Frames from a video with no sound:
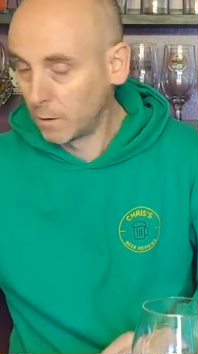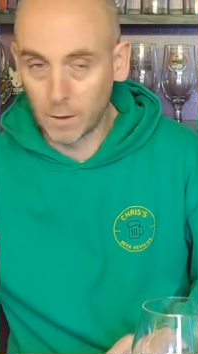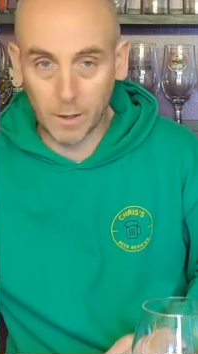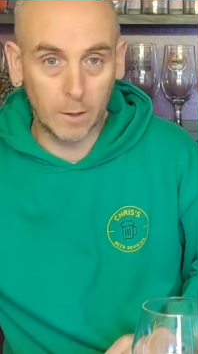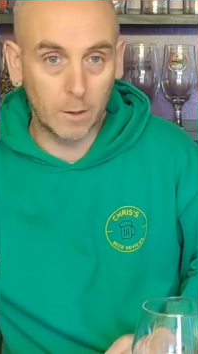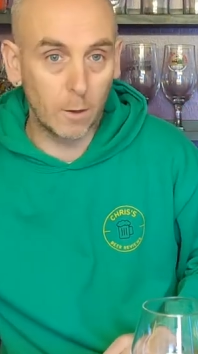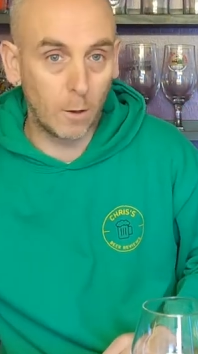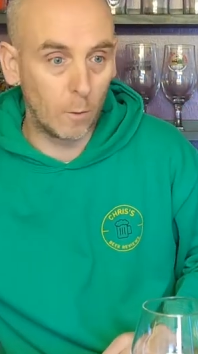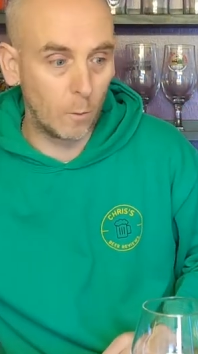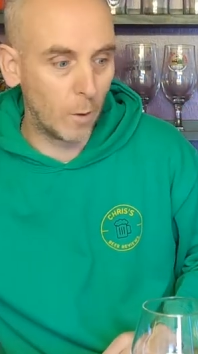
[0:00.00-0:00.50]

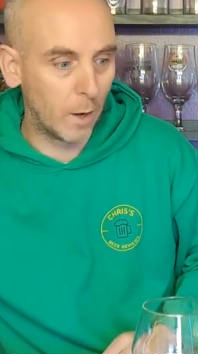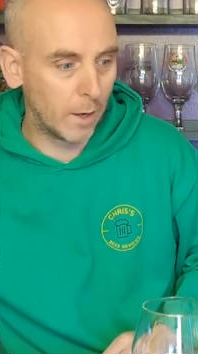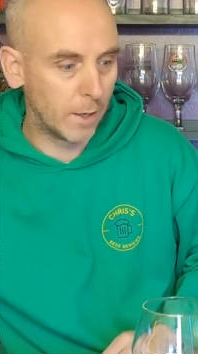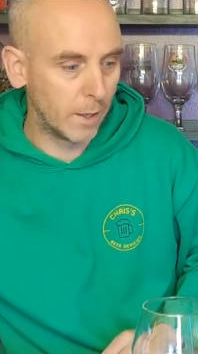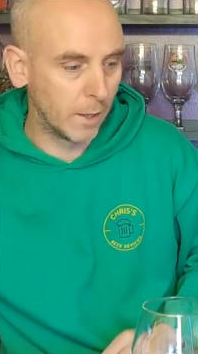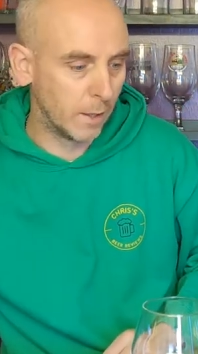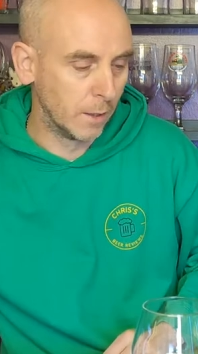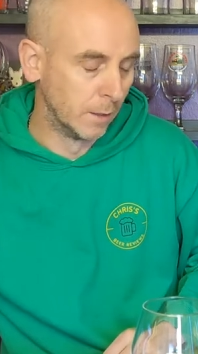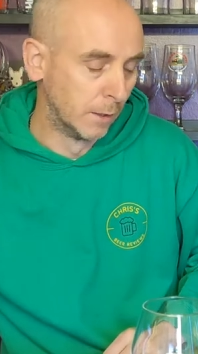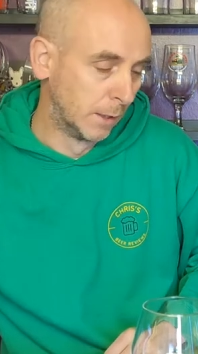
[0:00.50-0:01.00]
I got
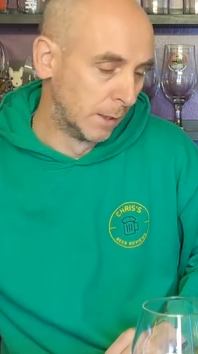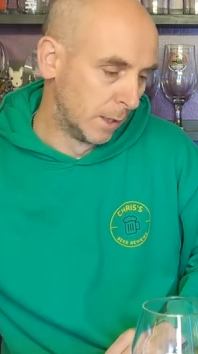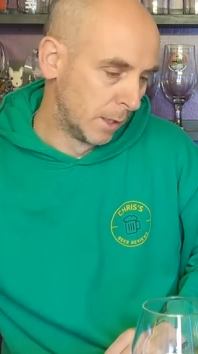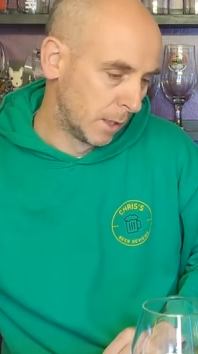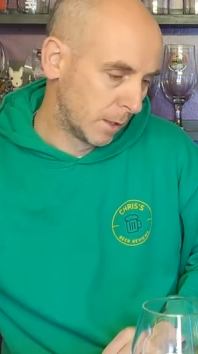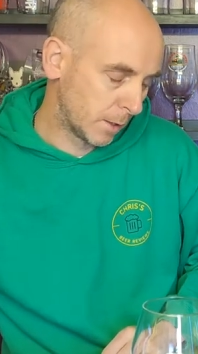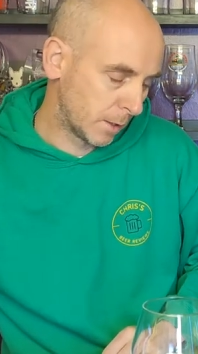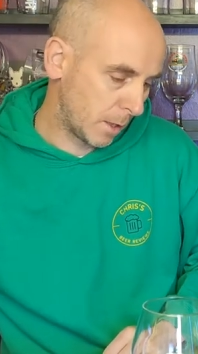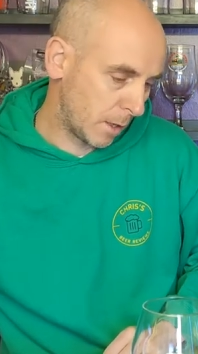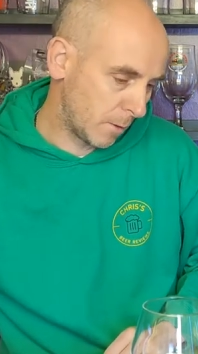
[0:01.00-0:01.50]
one in.
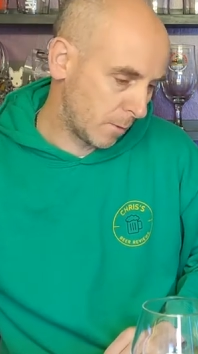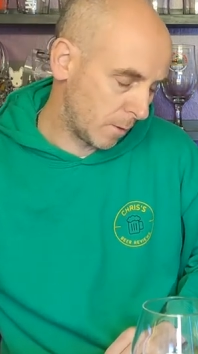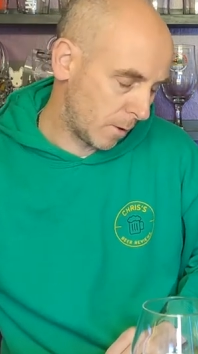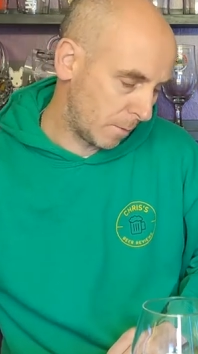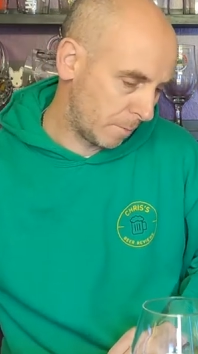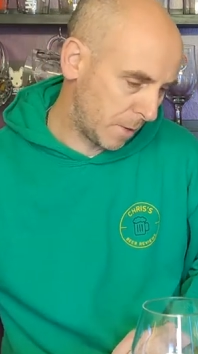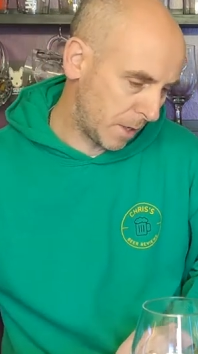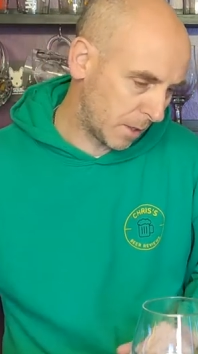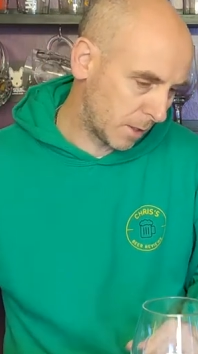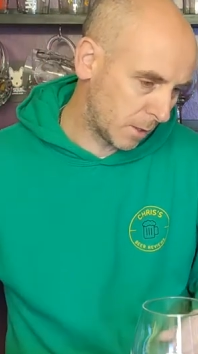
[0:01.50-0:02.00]
So
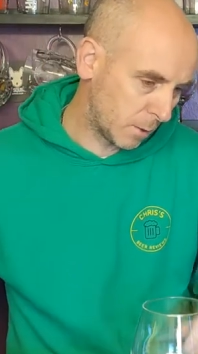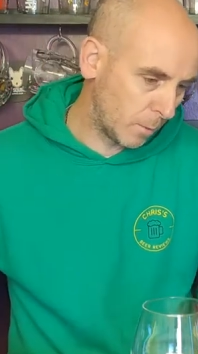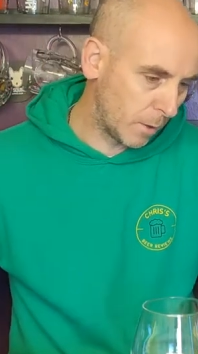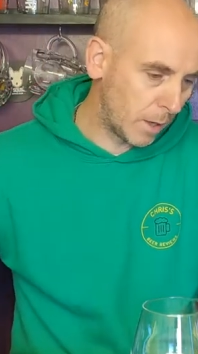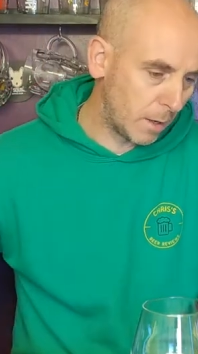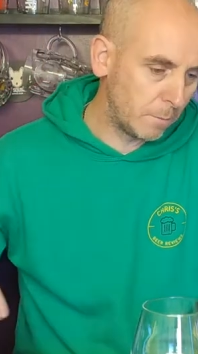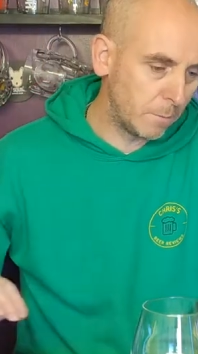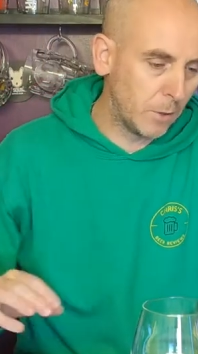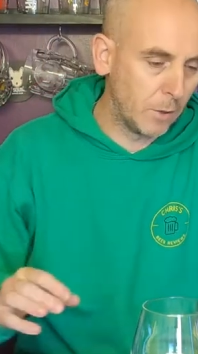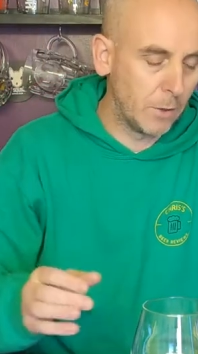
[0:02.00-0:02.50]
I picked this
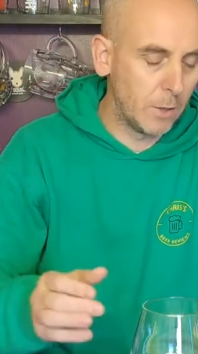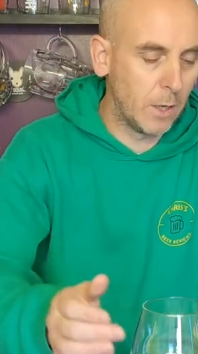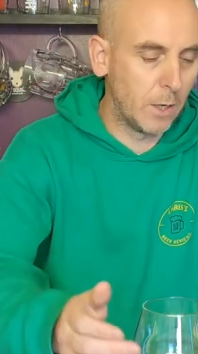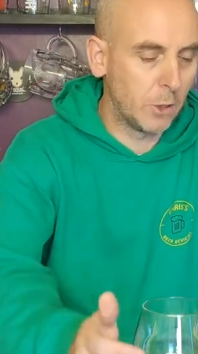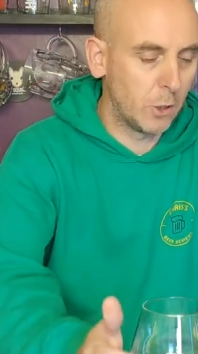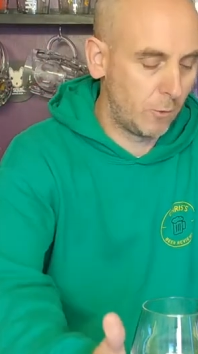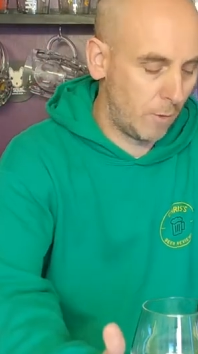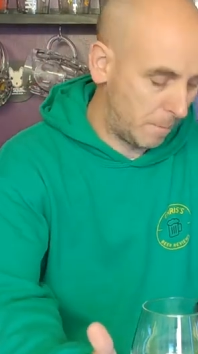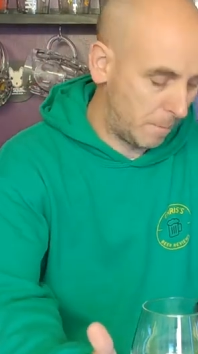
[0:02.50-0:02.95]
one up on